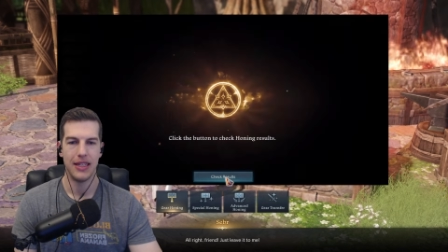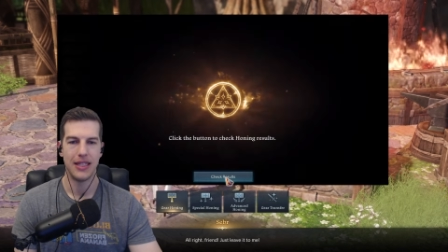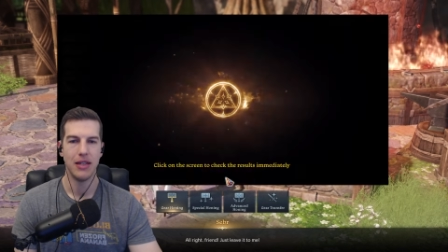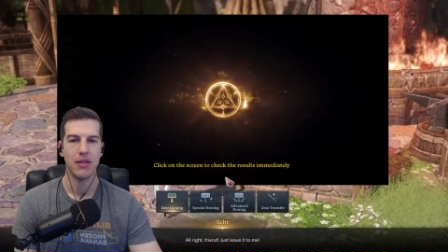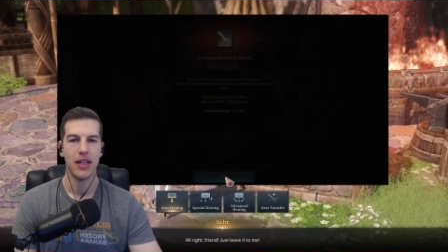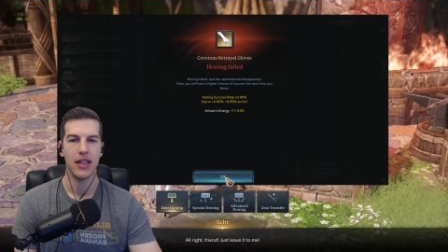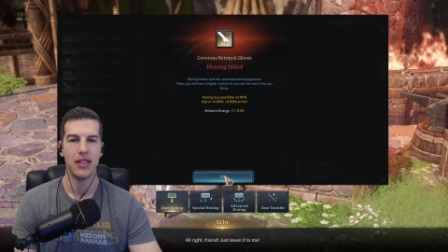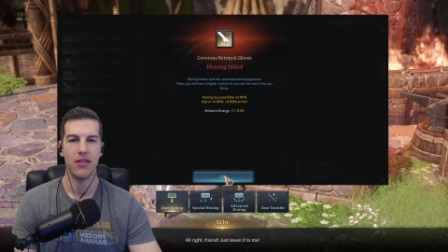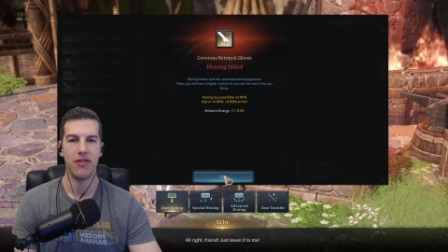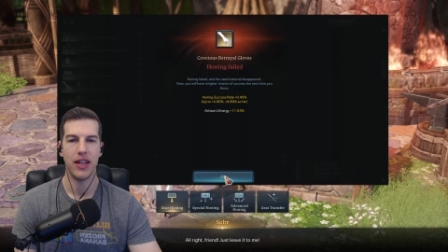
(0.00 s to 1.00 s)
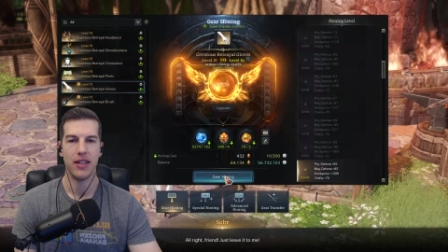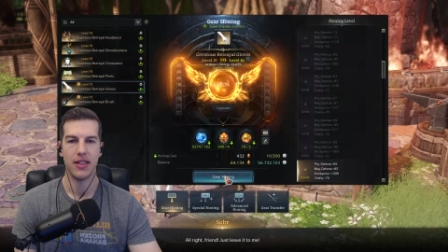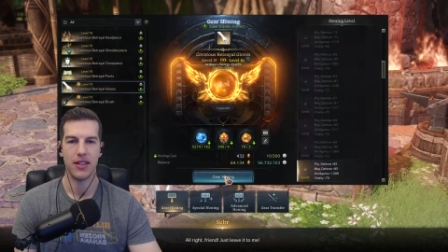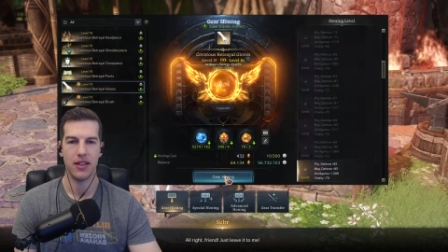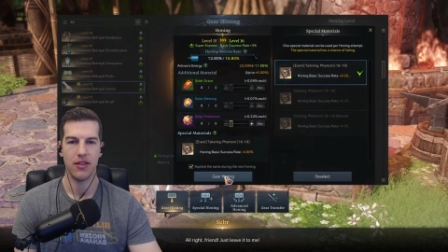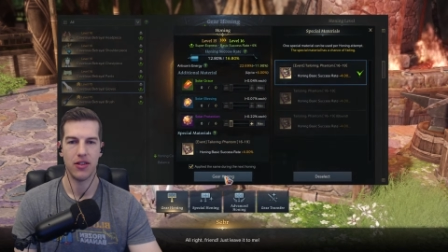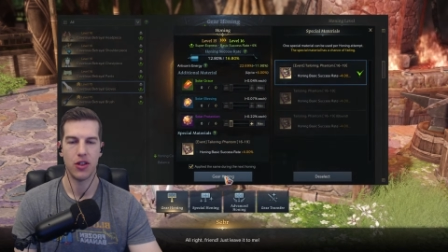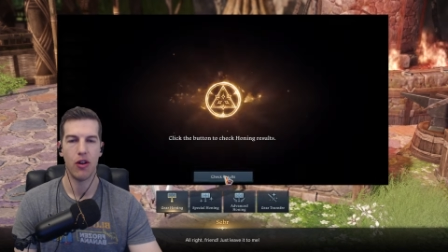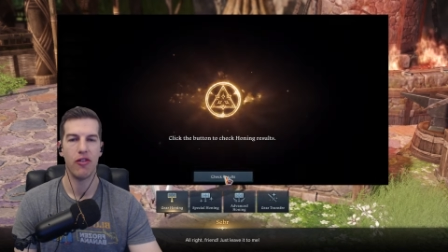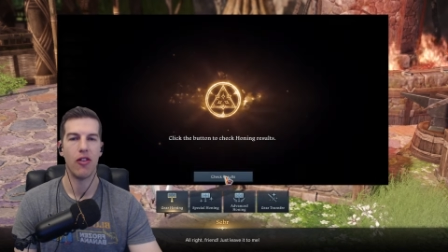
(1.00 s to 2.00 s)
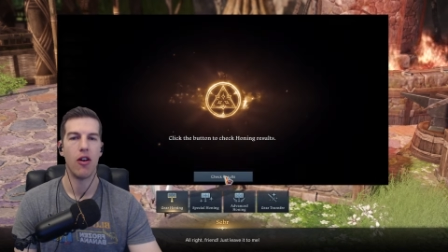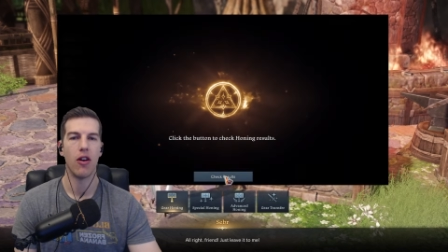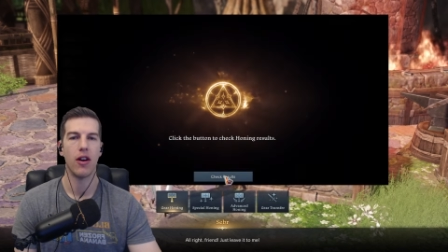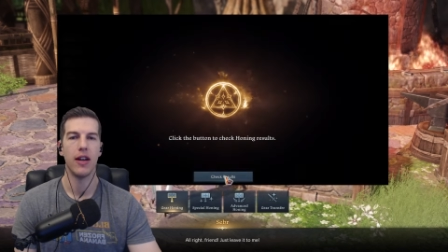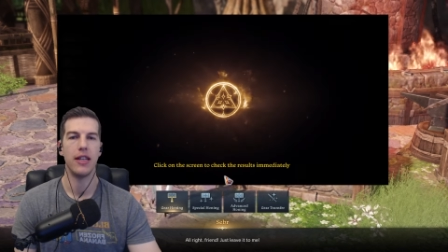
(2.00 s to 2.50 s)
It seems like this event so far